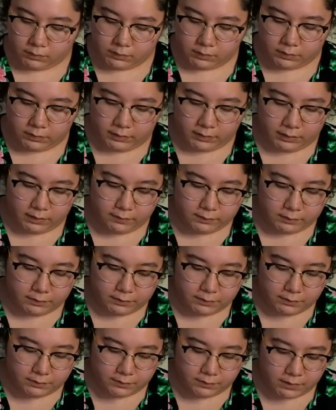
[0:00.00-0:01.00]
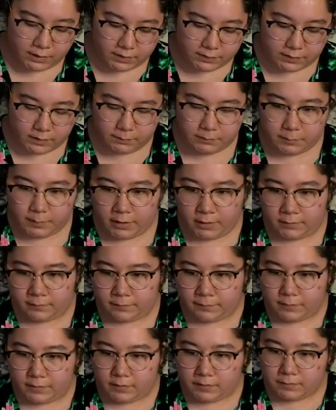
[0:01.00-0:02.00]
So I think I want to do that type of
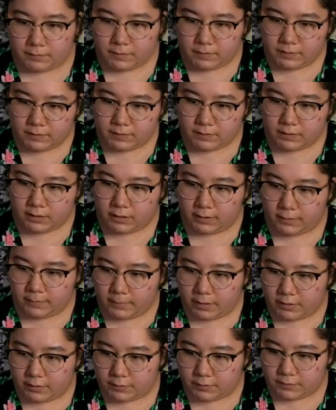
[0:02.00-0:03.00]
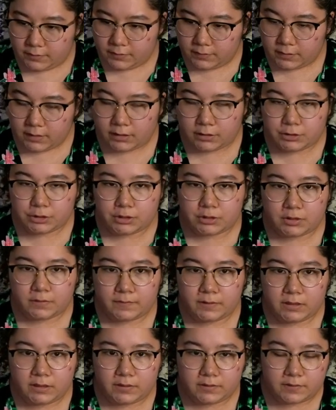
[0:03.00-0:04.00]
pattern for this one since it kind of matches the texture
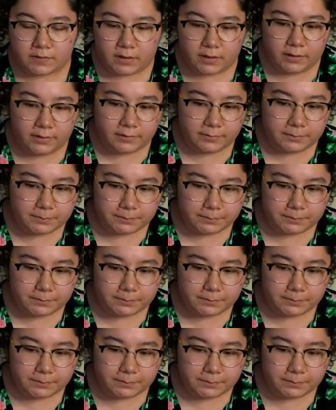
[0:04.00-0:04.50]
of the inside.